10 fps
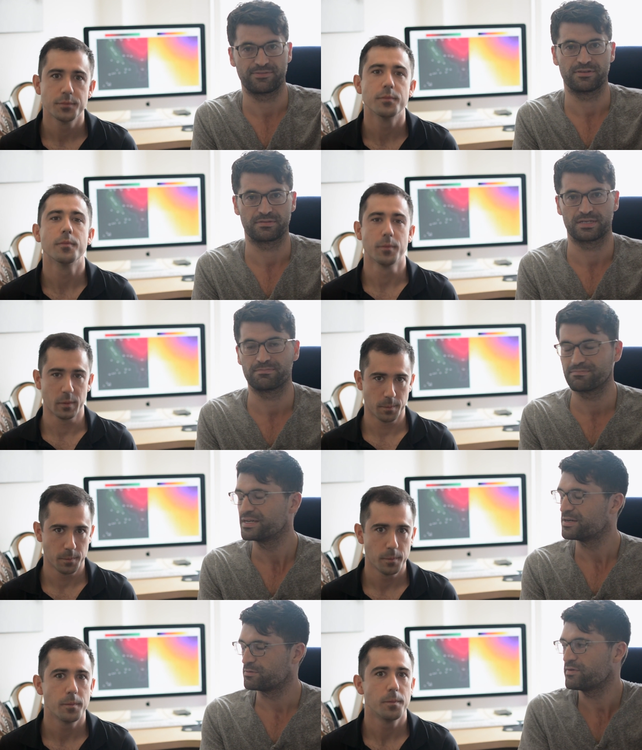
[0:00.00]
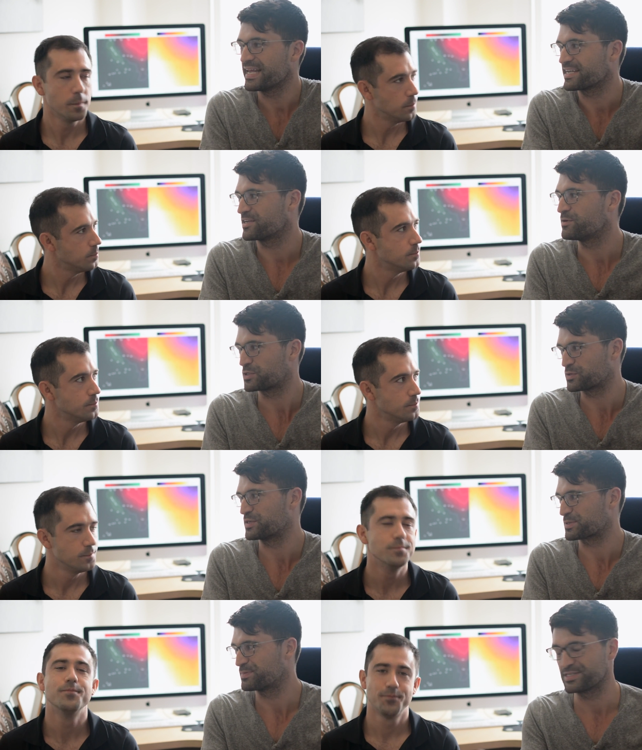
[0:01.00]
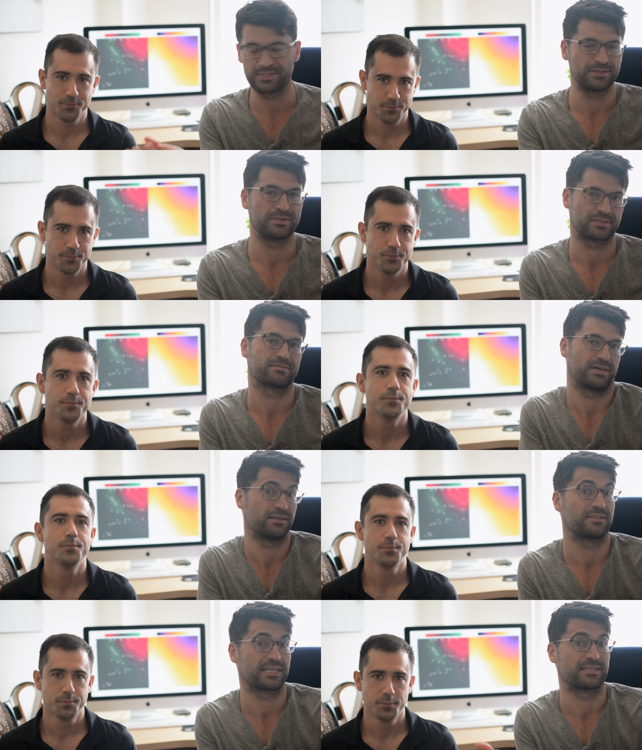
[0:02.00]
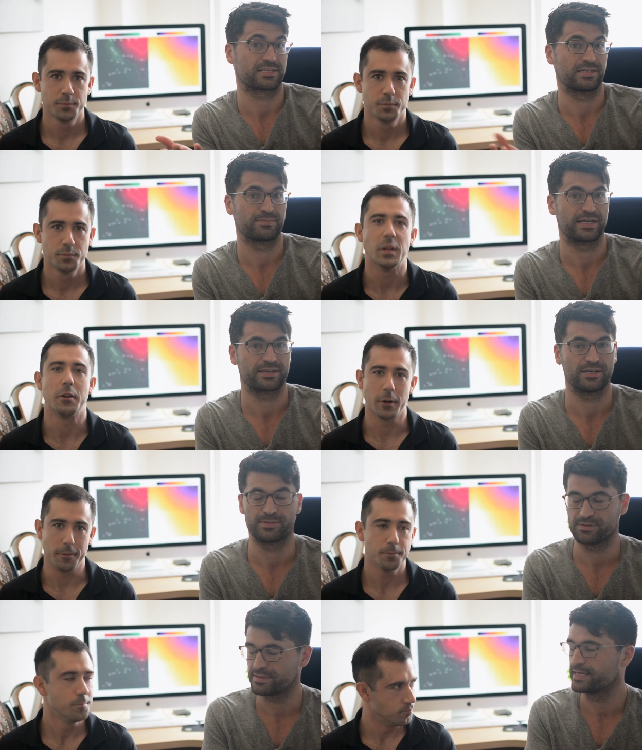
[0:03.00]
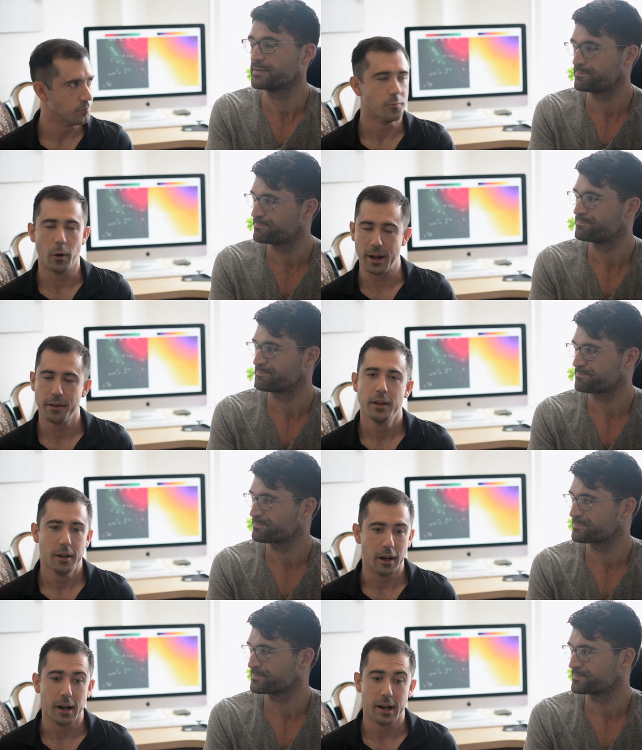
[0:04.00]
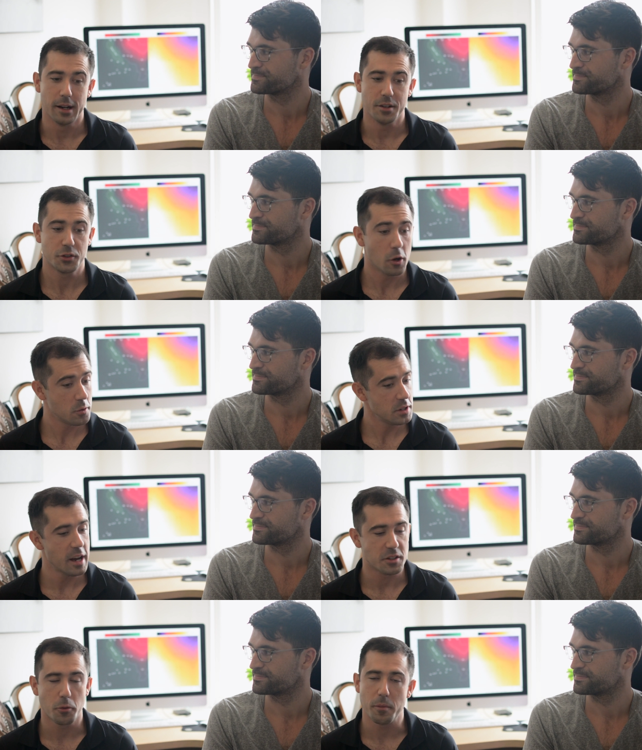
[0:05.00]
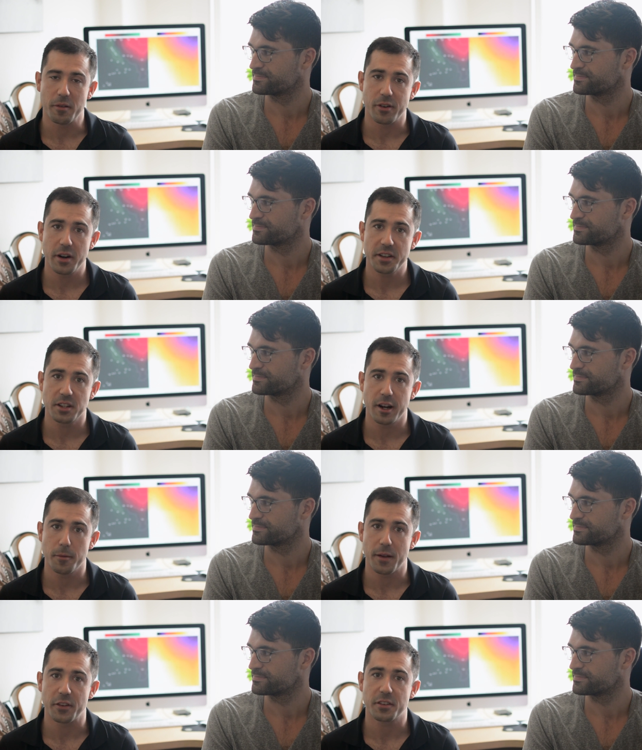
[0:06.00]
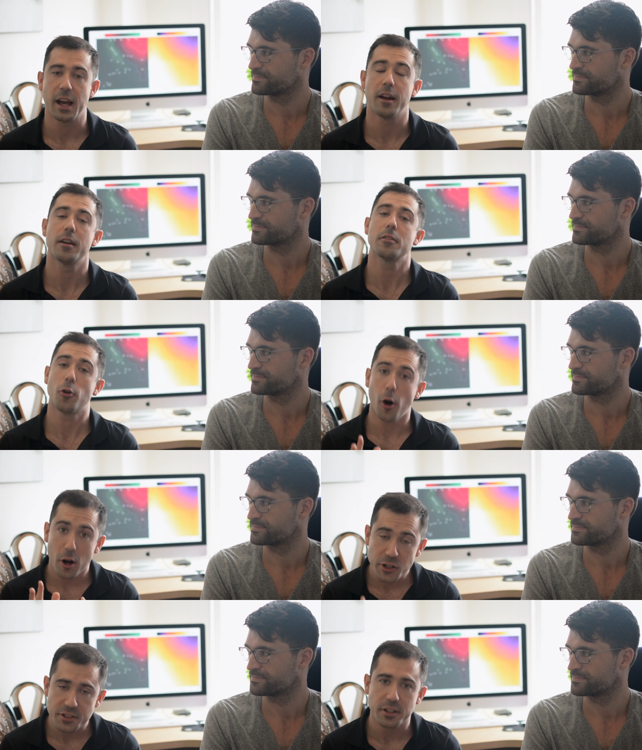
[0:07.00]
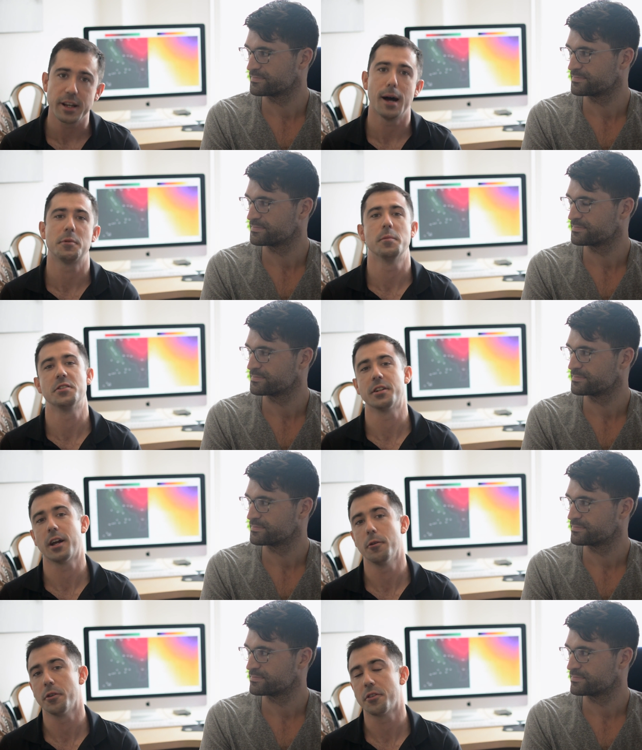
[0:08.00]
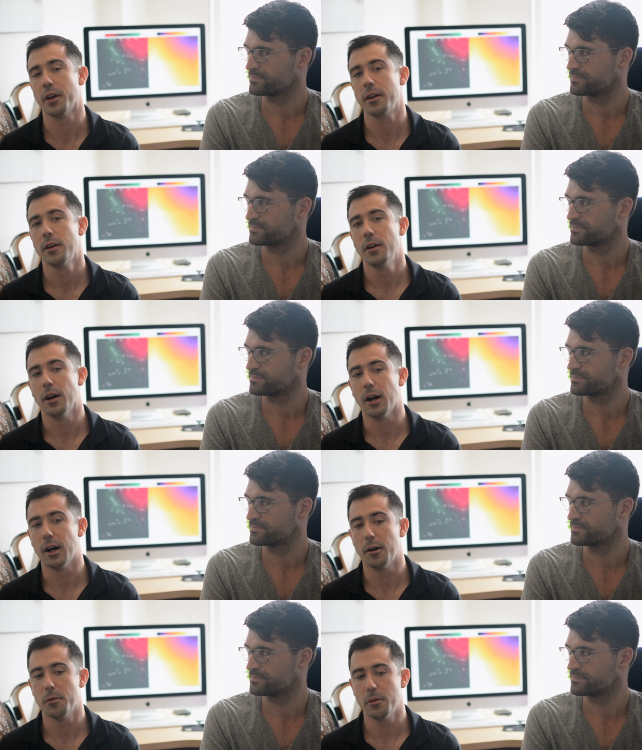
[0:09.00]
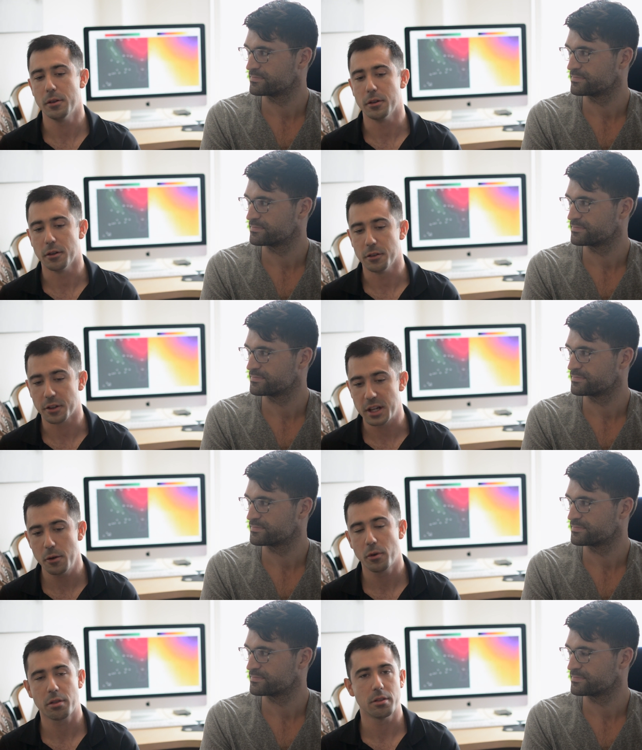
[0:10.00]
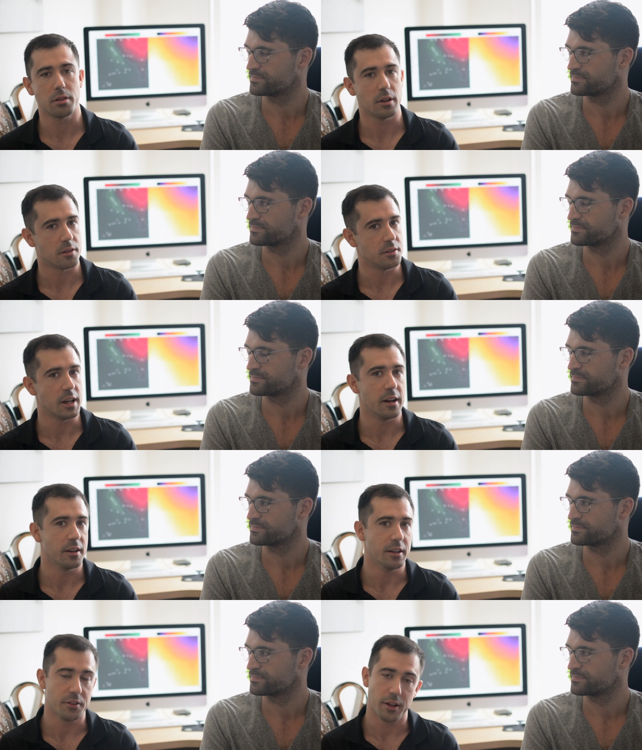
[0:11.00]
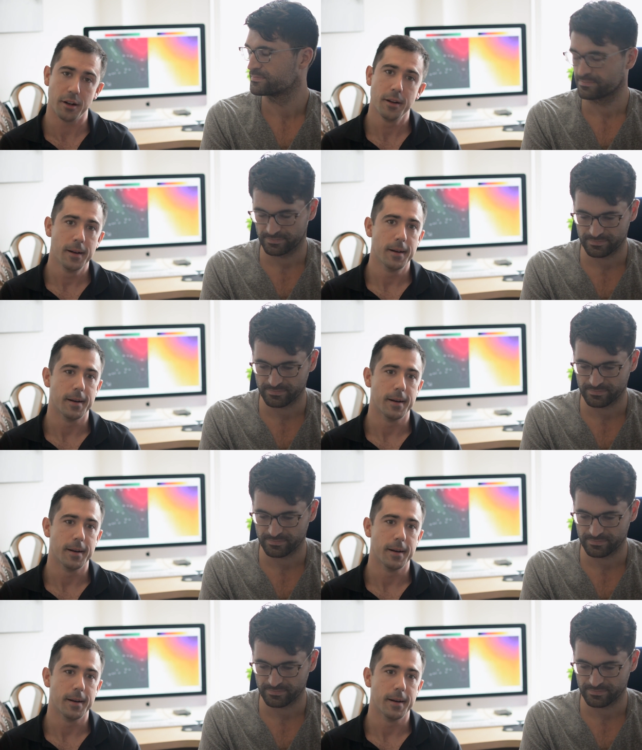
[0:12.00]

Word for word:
Speaker 1: field. So
Speaker 2: we really had no choice but to use another telescope. Like that's Hubble. Right. Yeah. Right. So we've been very excited about this candidate. Cautiously optimistic, I would say. The key with this data is that